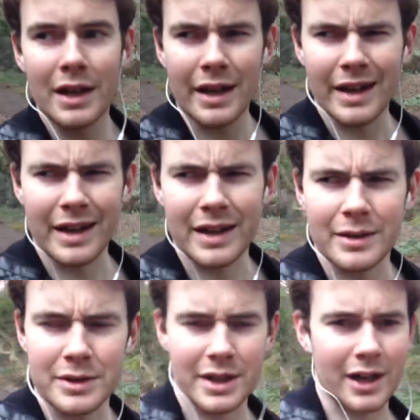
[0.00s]
uh,
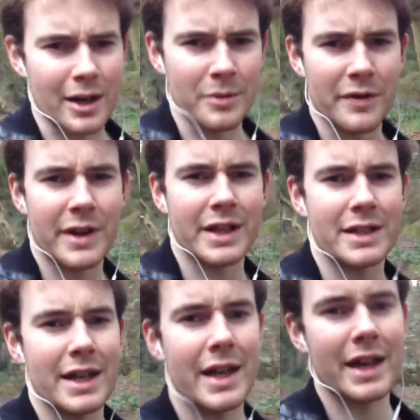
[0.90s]
what you call iMovie thing
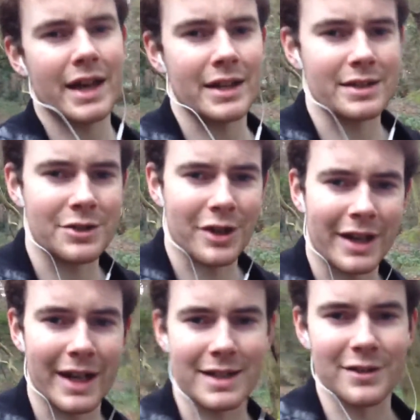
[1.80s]
today, and try
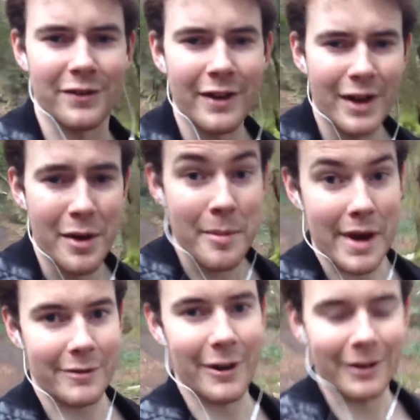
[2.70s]
and get stuff
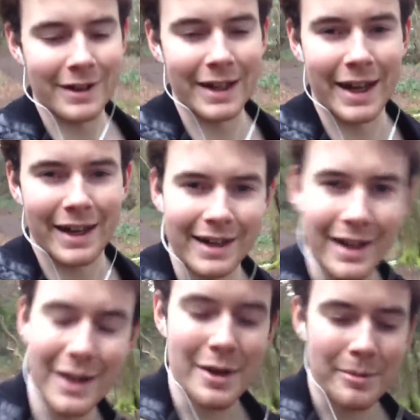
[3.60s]
back rolling again.
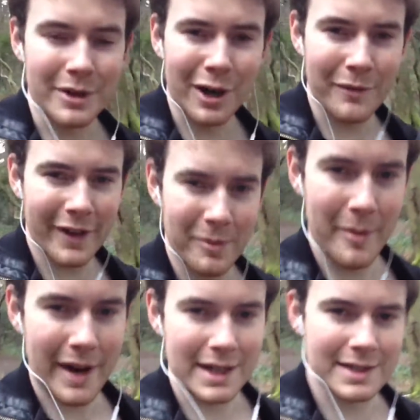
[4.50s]
But hopefully, I'll be
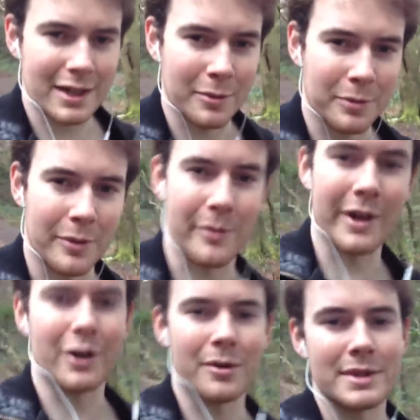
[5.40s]
back set up with
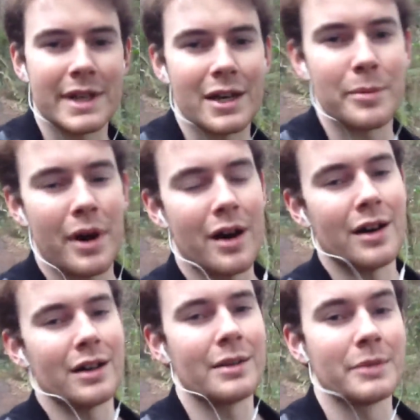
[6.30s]
my normal setup
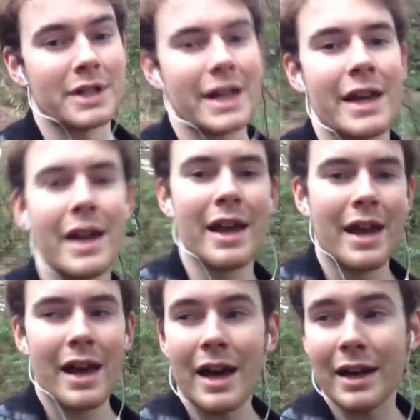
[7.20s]
on Monday.
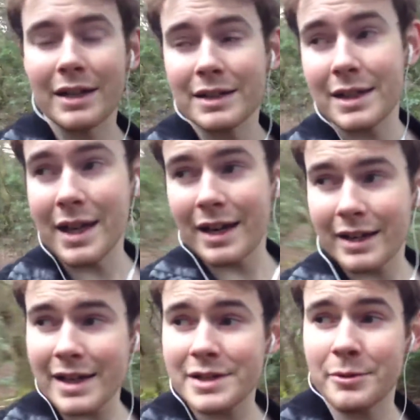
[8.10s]
And uh,
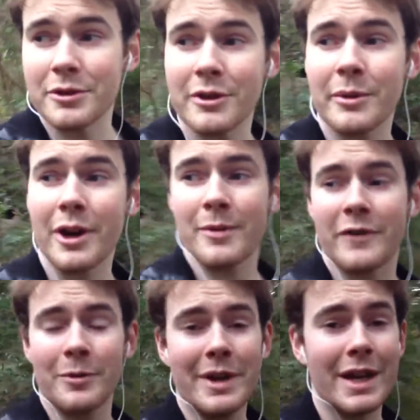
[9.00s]
in case you're wondering where I'm
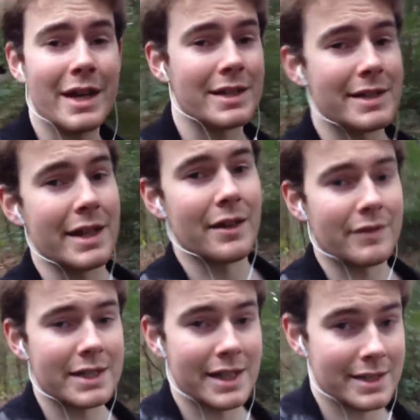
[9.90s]
filming, it is the
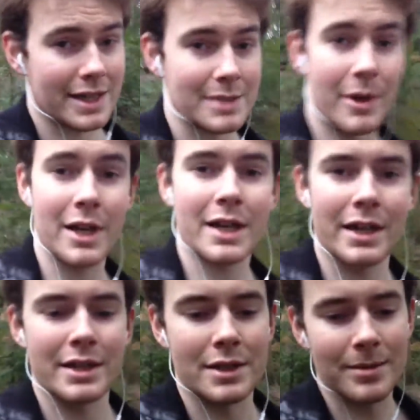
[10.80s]
lovely St Anne's Park
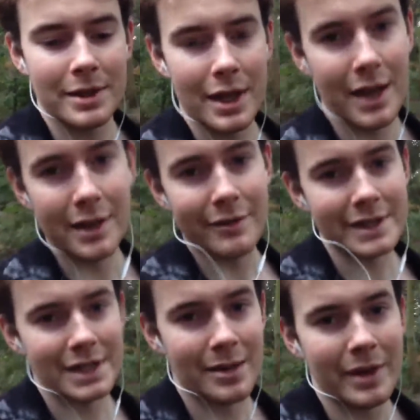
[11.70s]
in Dublin, and the
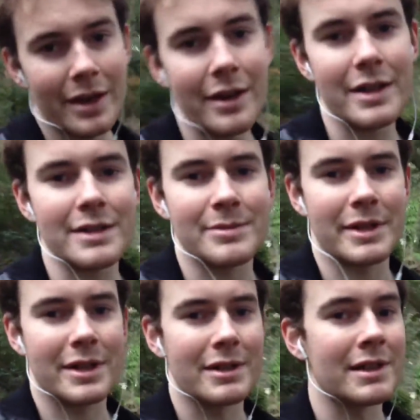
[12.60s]
reason I'm here is
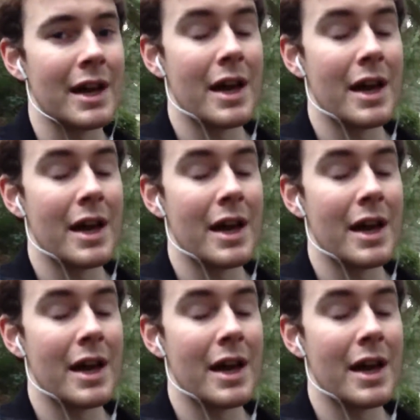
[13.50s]
because